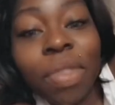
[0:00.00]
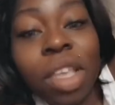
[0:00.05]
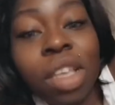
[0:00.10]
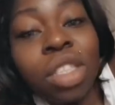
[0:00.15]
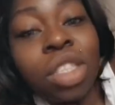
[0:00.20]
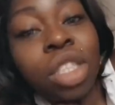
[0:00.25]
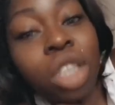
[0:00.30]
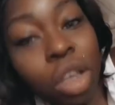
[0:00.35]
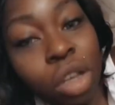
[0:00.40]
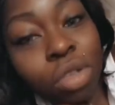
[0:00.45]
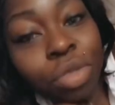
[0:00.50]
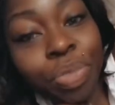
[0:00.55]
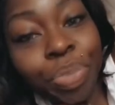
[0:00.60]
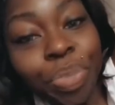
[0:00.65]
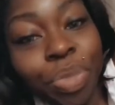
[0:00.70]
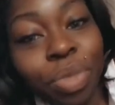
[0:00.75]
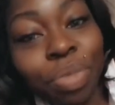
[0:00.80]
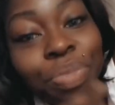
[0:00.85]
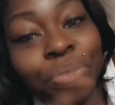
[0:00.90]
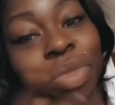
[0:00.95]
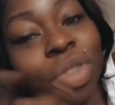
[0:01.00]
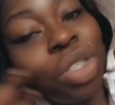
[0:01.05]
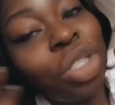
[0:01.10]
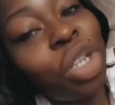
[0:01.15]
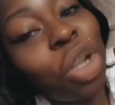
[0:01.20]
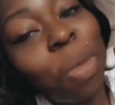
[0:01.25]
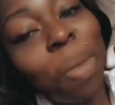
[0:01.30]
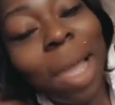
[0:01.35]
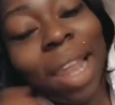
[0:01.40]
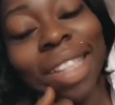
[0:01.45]
So, you know
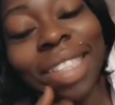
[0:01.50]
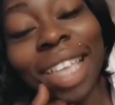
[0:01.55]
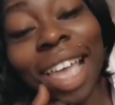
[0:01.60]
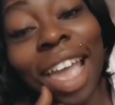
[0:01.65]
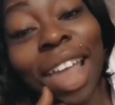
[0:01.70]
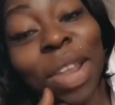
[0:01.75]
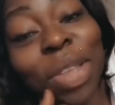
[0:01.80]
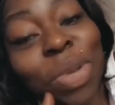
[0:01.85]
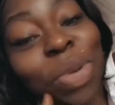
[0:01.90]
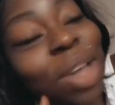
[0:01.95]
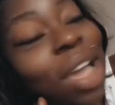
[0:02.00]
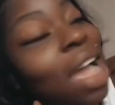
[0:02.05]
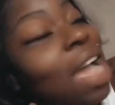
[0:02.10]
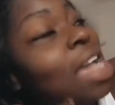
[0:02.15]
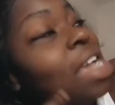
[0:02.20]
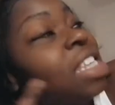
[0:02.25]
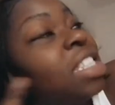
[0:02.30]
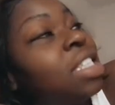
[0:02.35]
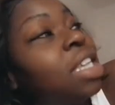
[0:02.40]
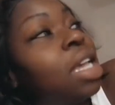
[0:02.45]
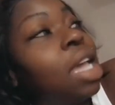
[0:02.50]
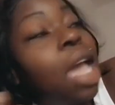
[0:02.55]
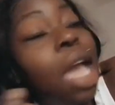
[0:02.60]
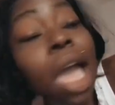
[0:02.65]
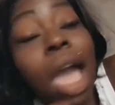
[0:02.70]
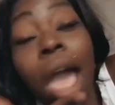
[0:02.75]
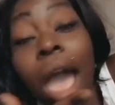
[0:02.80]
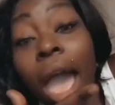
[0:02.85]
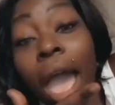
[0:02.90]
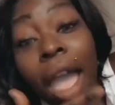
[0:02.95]
by the title, you guys,
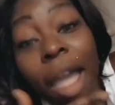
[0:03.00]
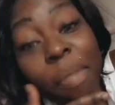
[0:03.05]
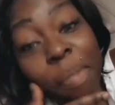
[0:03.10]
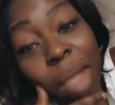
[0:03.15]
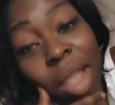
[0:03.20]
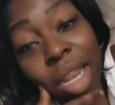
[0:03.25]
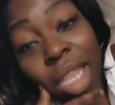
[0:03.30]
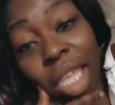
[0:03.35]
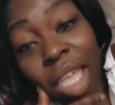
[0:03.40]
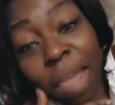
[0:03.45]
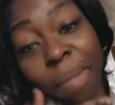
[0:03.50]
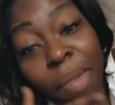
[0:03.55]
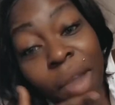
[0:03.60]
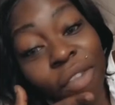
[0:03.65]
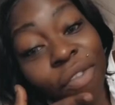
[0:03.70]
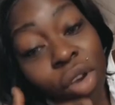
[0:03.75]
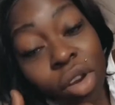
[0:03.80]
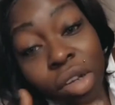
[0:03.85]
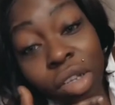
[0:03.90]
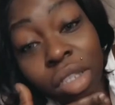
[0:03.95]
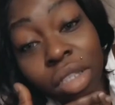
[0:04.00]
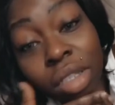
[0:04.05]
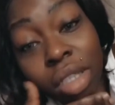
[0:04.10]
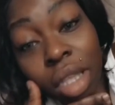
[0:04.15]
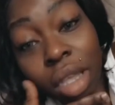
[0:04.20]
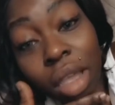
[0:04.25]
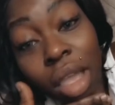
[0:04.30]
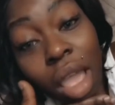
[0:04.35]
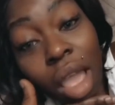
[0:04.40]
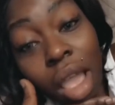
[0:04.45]
I'm about to get my first
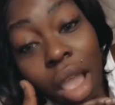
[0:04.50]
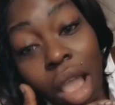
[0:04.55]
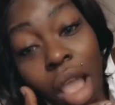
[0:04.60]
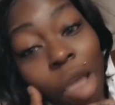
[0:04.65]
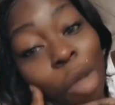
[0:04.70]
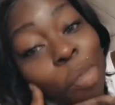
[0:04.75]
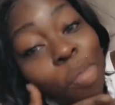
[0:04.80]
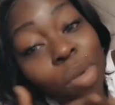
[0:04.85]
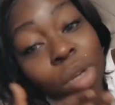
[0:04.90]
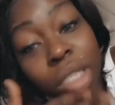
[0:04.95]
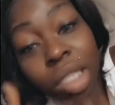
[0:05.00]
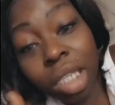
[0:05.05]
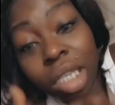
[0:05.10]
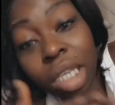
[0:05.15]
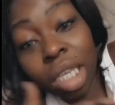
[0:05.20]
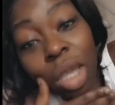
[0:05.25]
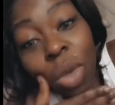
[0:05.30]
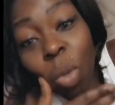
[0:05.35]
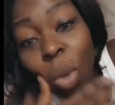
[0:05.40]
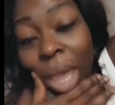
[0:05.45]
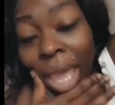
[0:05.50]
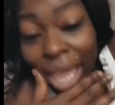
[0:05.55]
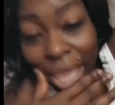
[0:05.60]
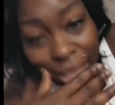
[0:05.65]
Brazilian wax.